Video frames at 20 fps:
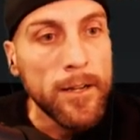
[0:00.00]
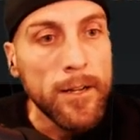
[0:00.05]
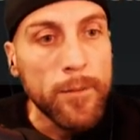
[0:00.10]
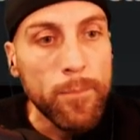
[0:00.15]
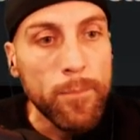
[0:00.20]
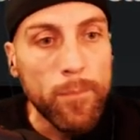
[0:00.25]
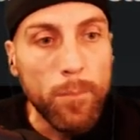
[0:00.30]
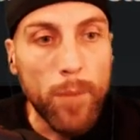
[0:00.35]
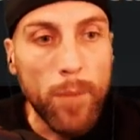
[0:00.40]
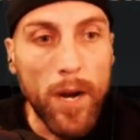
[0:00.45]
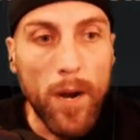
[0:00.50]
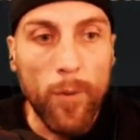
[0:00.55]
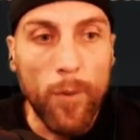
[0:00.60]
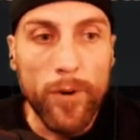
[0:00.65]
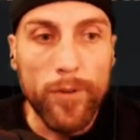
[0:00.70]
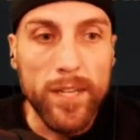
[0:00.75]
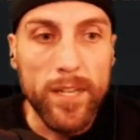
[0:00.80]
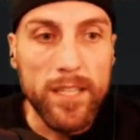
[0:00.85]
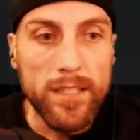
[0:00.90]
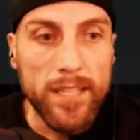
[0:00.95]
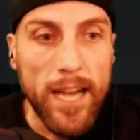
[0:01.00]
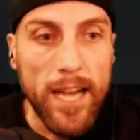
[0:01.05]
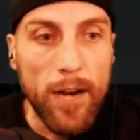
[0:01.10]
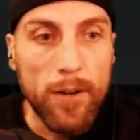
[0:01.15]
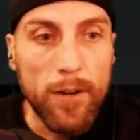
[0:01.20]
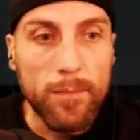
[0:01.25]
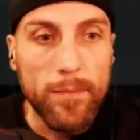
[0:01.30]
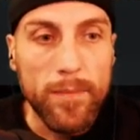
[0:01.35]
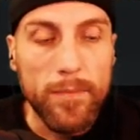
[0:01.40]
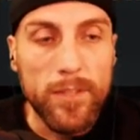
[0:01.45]
But I want to read this
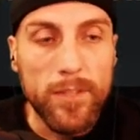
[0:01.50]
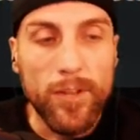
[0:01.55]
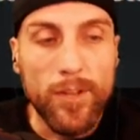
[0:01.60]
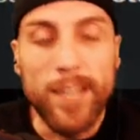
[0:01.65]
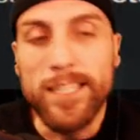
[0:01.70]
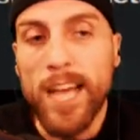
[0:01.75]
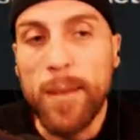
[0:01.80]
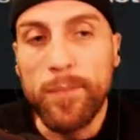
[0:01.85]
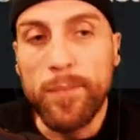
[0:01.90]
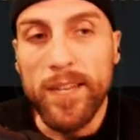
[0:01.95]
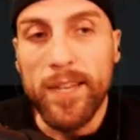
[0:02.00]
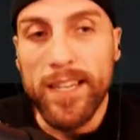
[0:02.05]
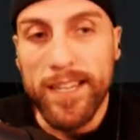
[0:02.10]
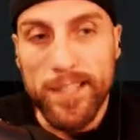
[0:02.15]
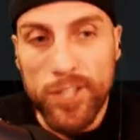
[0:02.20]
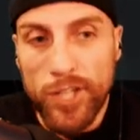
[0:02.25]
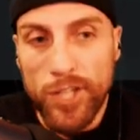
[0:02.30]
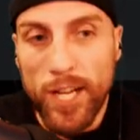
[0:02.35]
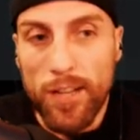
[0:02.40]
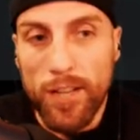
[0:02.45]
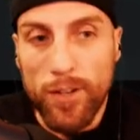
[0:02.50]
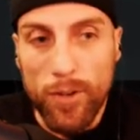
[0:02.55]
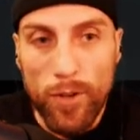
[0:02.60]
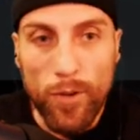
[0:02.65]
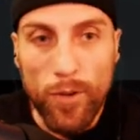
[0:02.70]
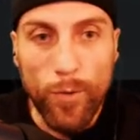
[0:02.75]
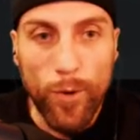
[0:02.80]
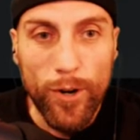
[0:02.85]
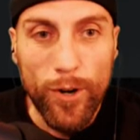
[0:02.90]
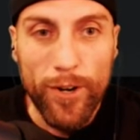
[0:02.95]
out. So I typed in, is Jellicle
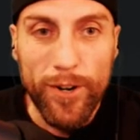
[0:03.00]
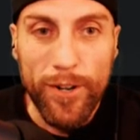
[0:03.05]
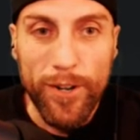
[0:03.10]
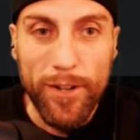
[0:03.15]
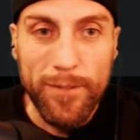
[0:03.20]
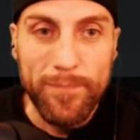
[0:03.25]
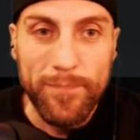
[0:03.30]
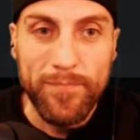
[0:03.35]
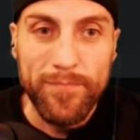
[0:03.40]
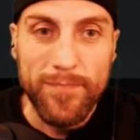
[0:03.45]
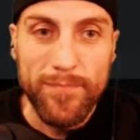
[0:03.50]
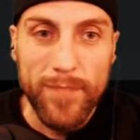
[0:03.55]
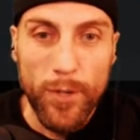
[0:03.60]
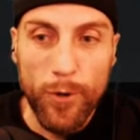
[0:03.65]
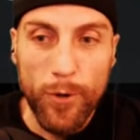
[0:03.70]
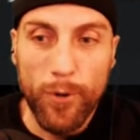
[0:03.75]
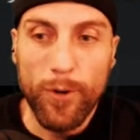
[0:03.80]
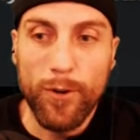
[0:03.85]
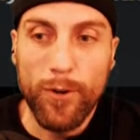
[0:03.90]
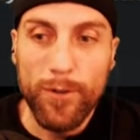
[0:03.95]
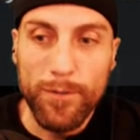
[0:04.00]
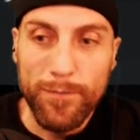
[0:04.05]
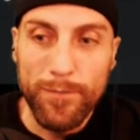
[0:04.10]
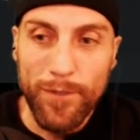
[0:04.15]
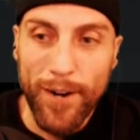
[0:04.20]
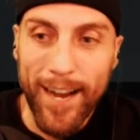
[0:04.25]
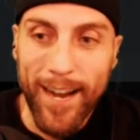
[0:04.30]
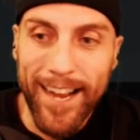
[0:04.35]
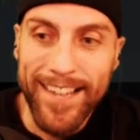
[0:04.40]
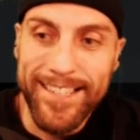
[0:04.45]
a word? Google,
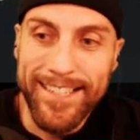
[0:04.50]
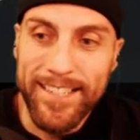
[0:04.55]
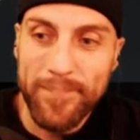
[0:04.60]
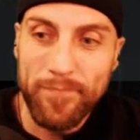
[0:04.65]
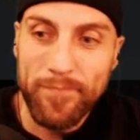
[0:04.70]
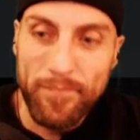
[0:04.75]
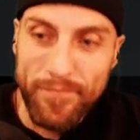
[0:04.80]
right?